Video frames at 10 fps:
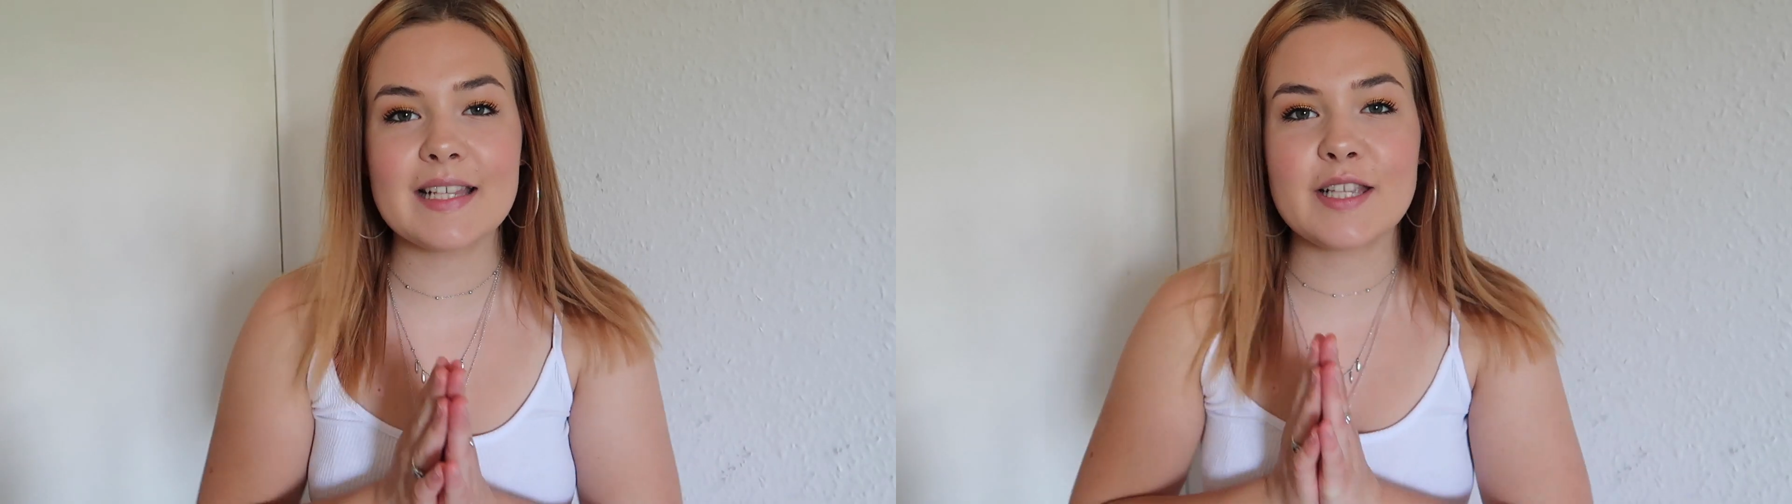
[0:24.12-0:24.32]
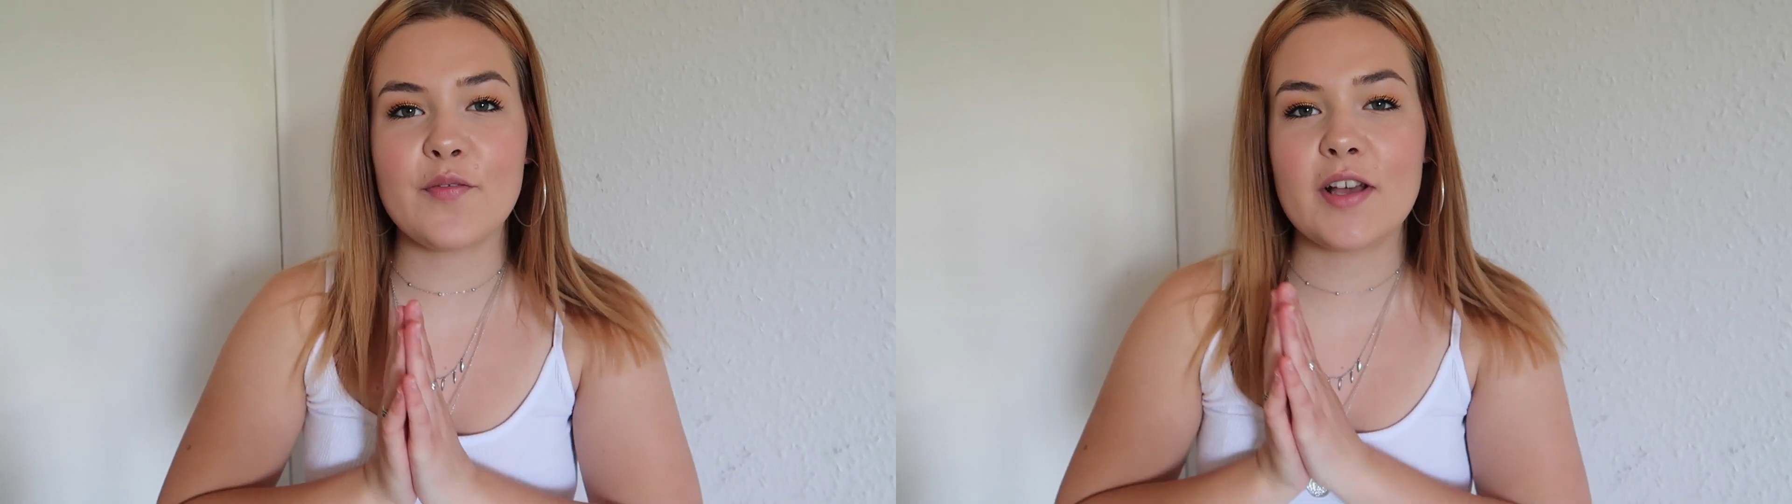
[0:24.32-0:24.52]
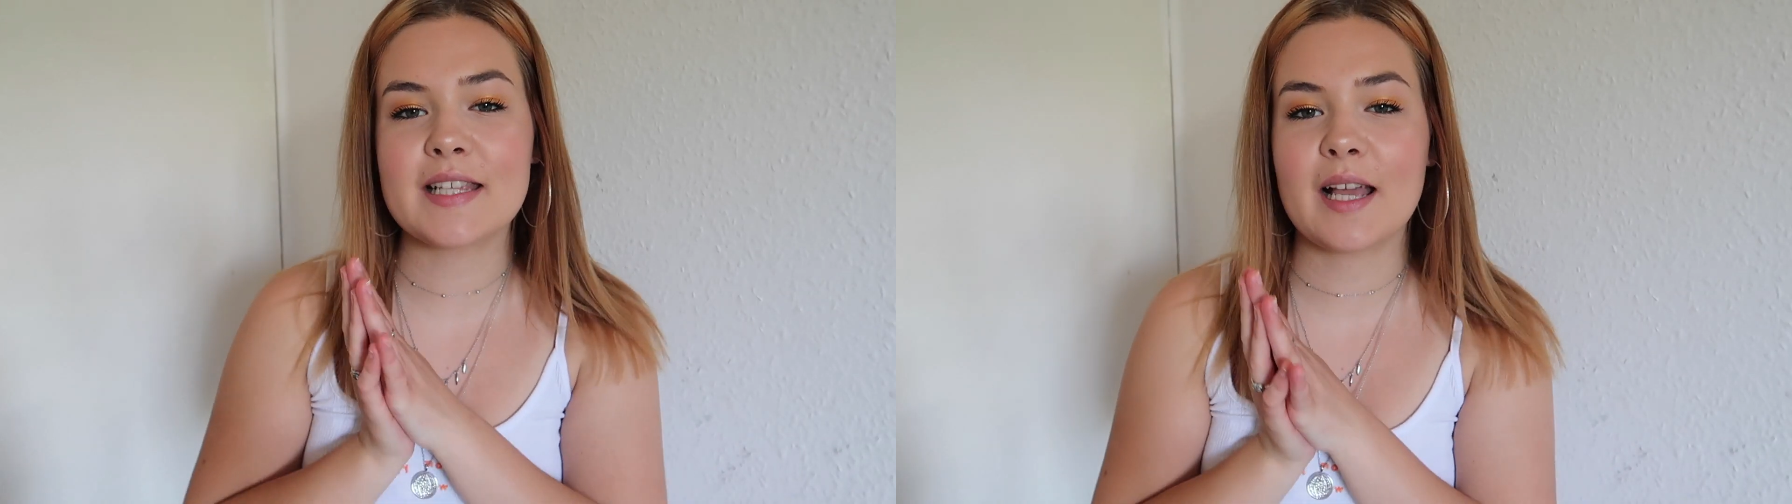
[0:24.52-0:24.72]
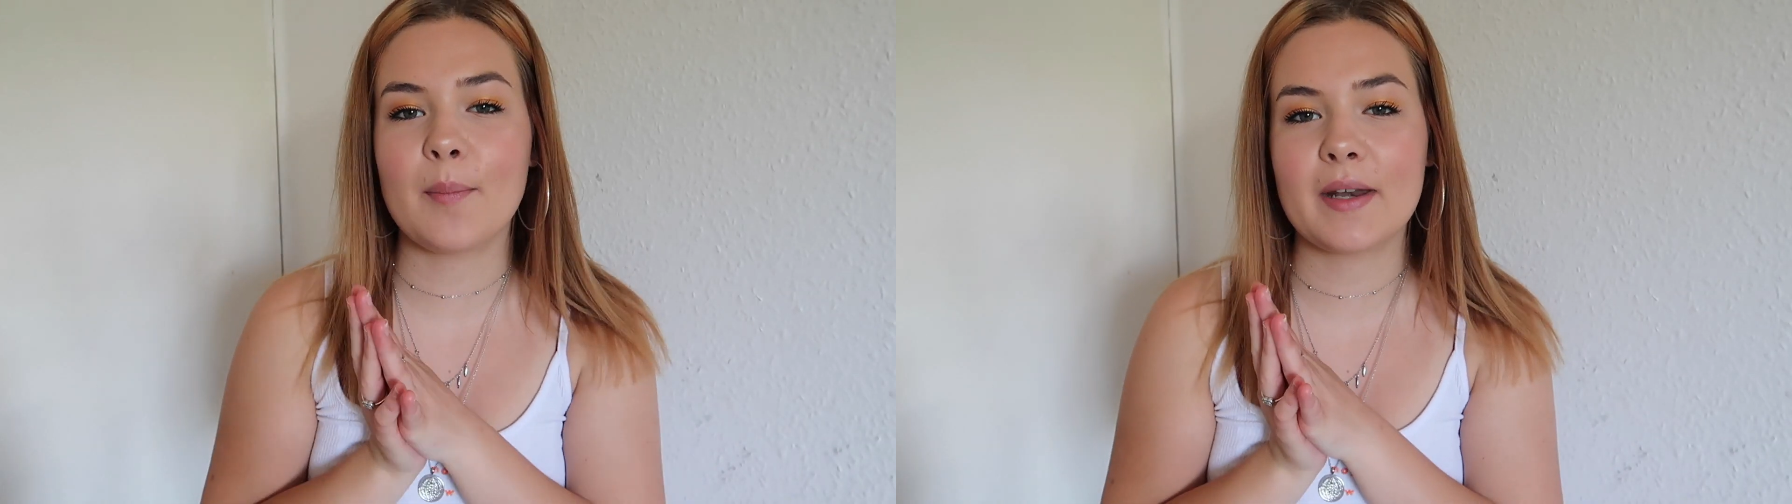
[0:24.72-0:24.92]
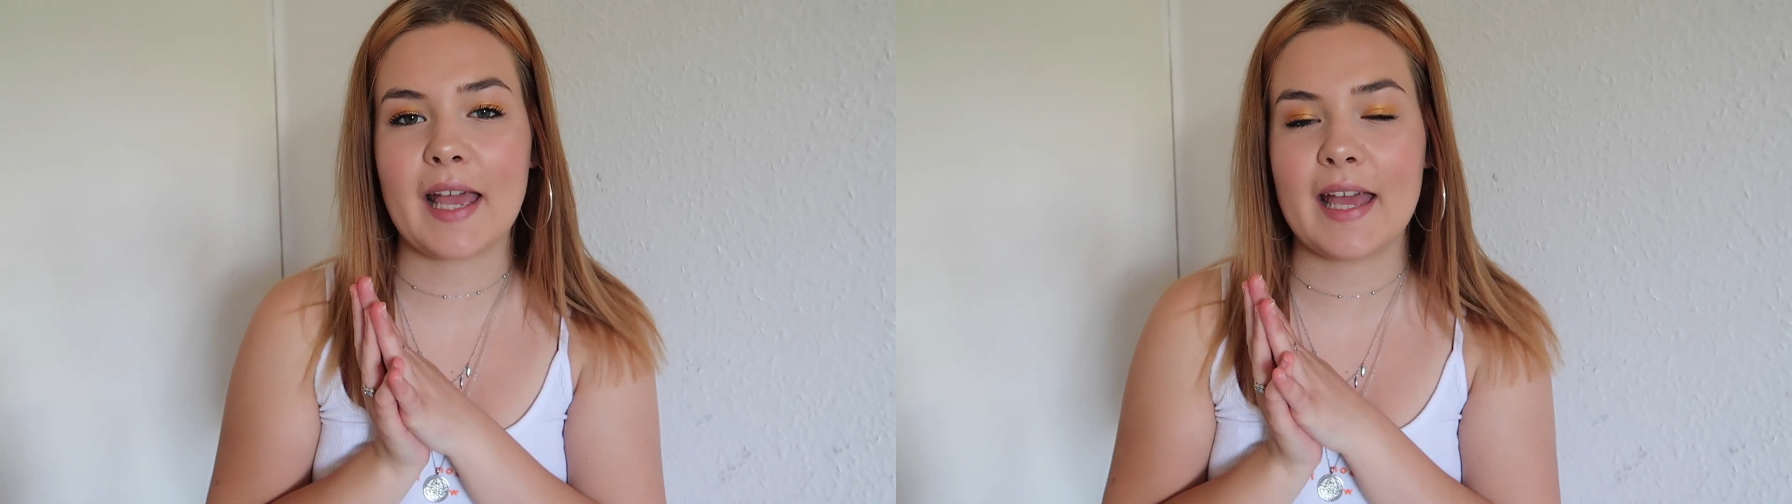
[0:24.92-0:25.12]
guys, so the first thing
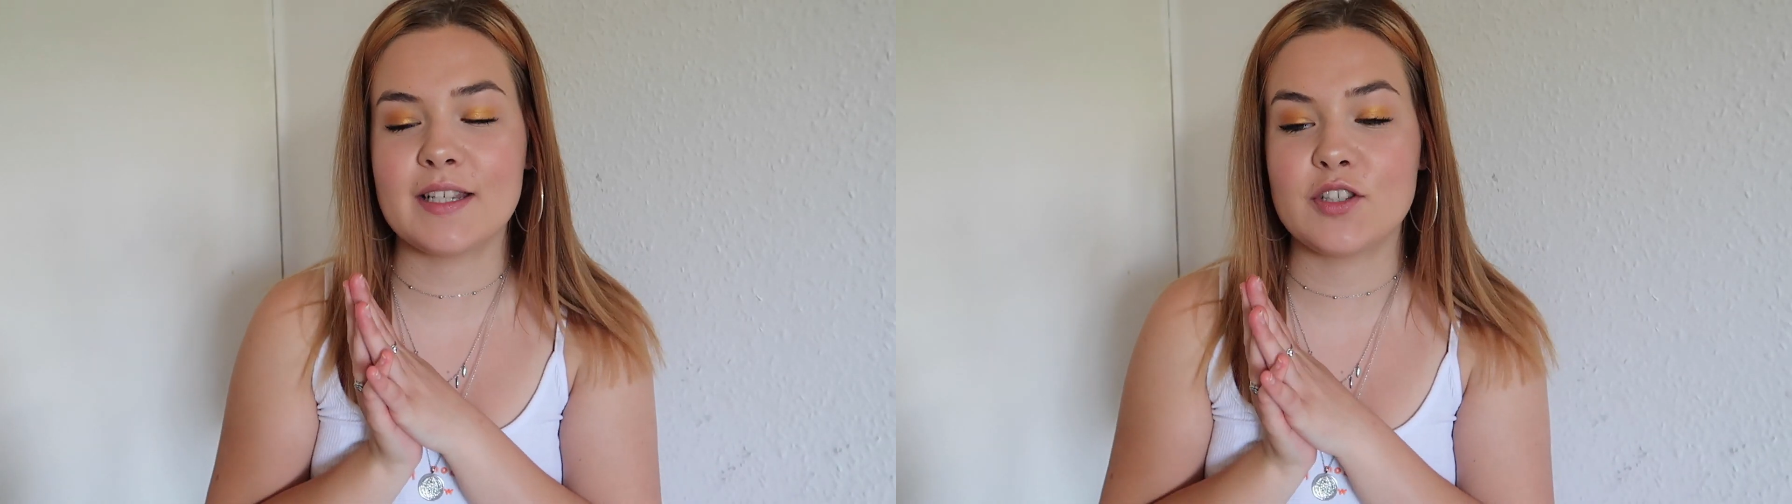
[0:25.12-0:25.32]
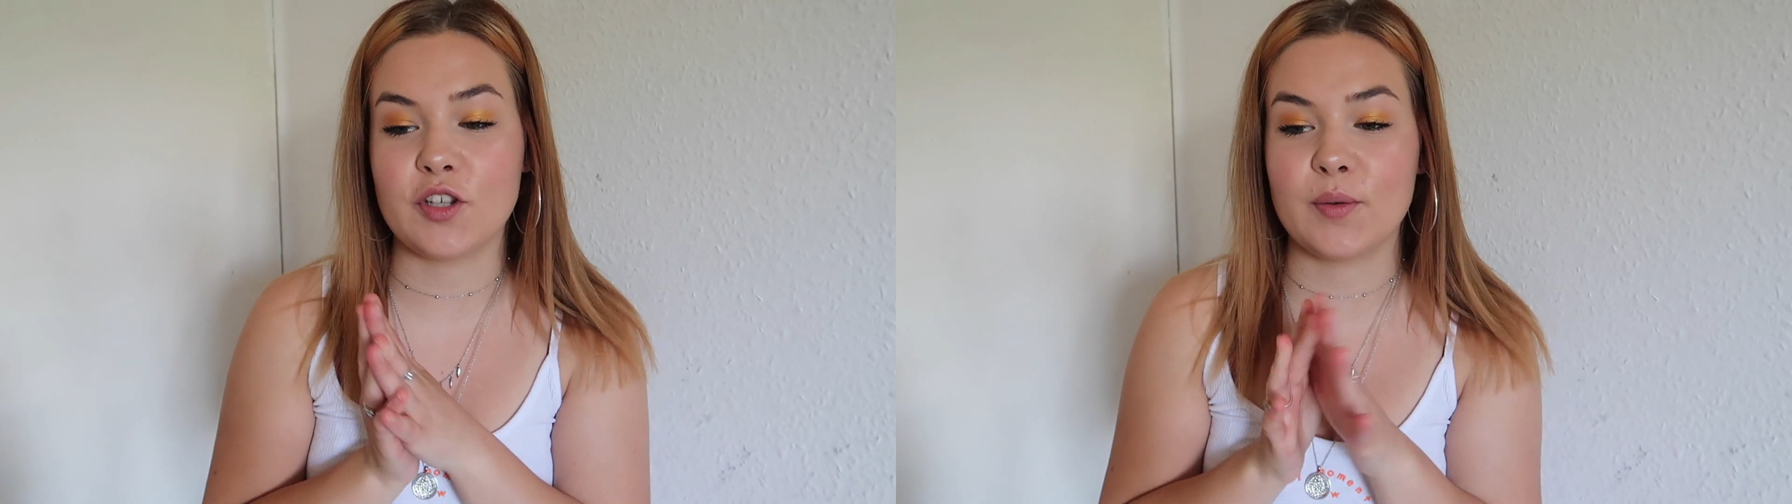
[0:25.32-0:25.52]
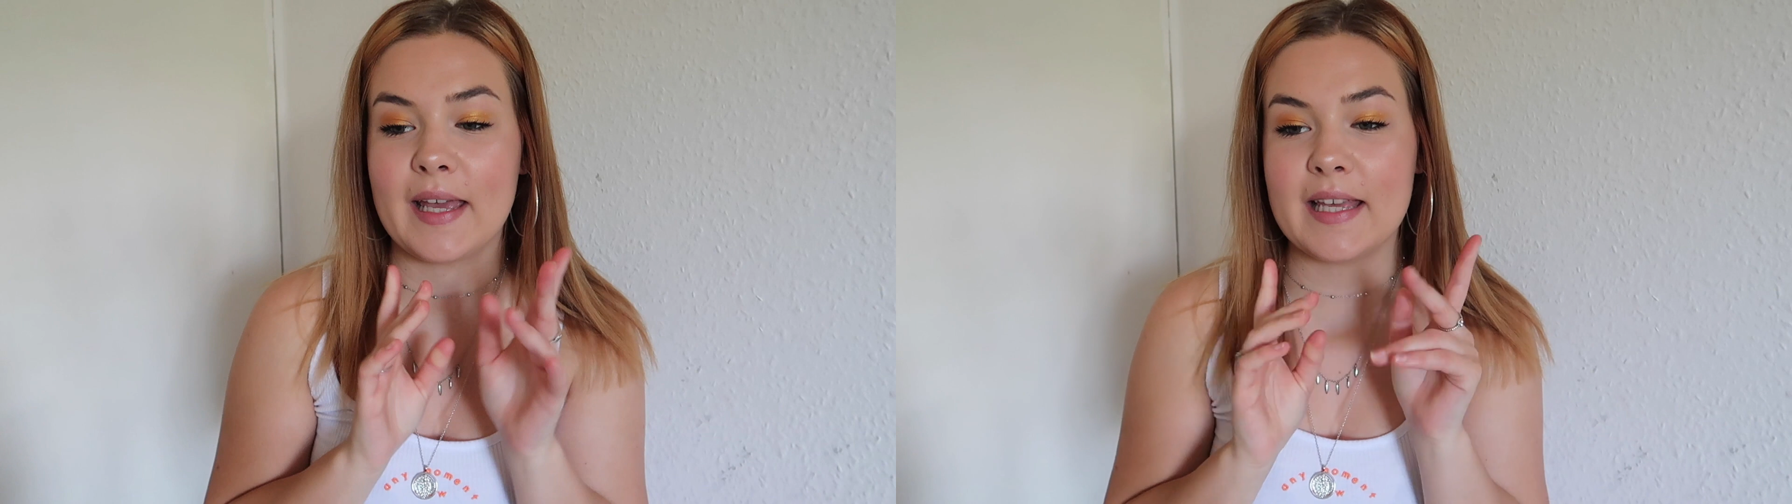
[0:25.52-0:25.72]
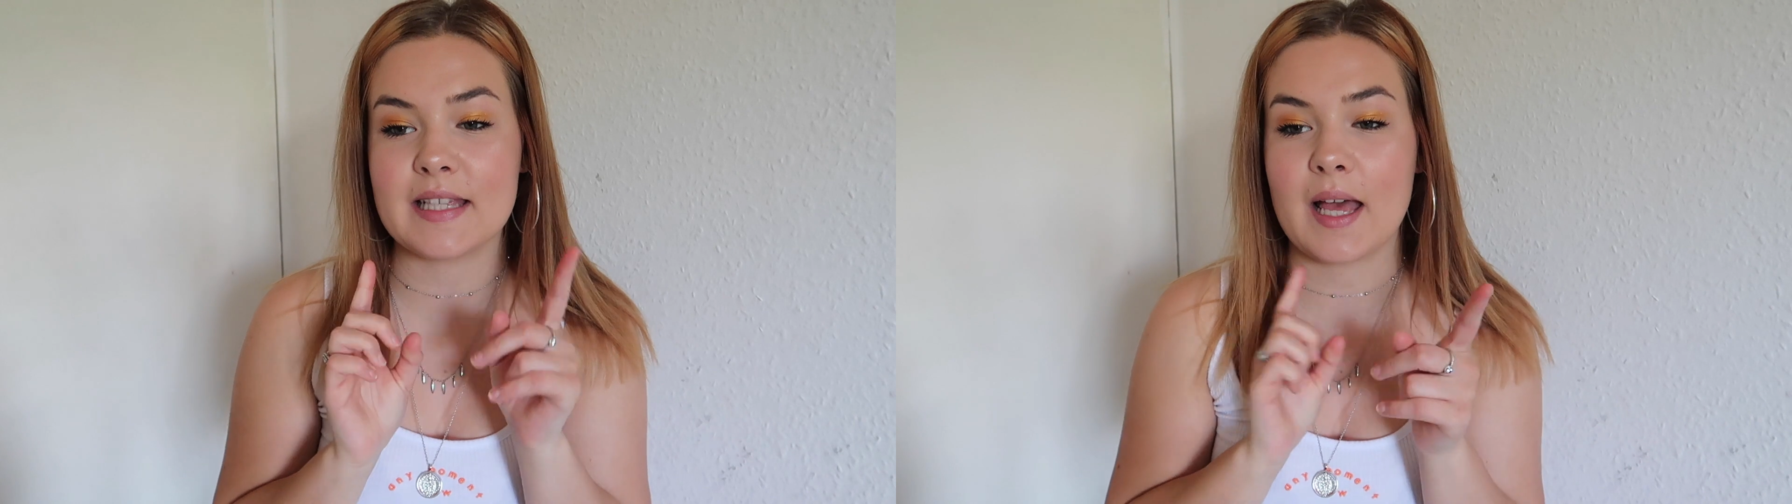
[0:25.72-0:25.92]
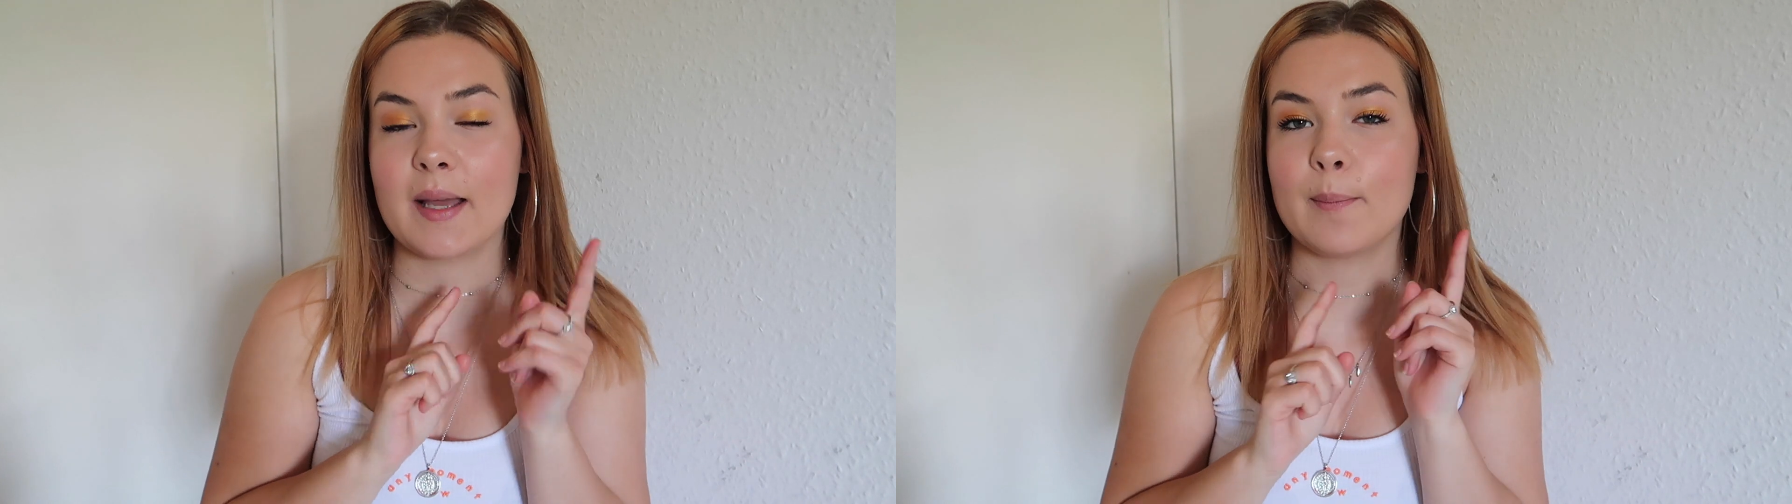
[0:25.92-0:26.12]
I'm going to get into
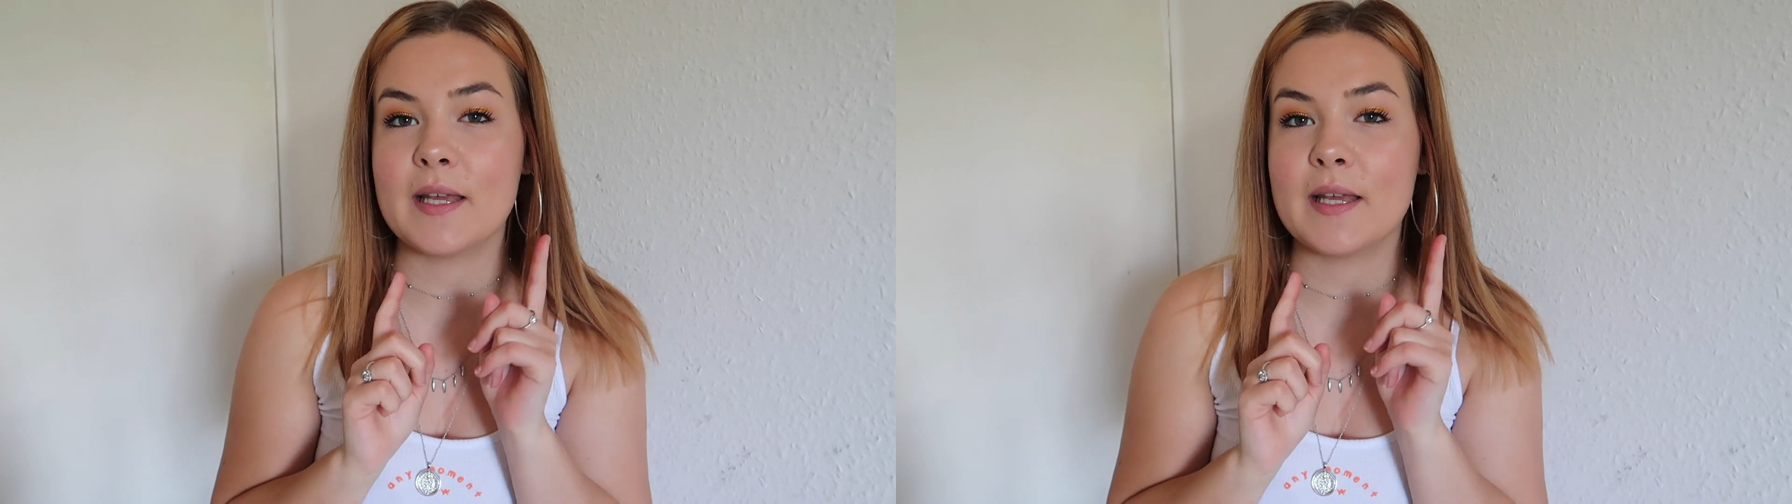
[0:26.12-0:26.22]
is a